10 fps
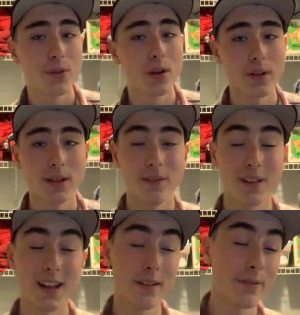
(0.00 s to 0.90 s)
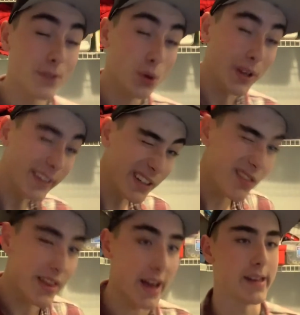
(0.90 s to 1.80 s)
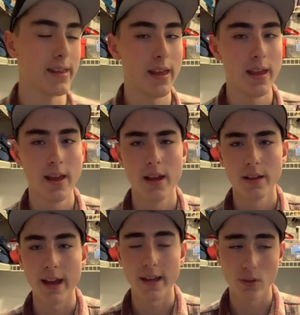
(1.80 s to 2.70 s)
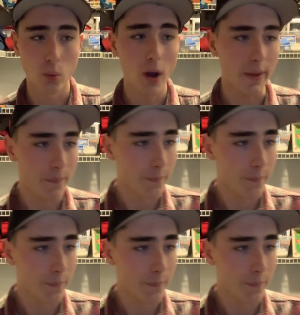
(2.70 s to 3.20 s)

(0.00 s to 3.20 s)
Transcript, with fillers: So if that's if, I, if you hear that, that is why.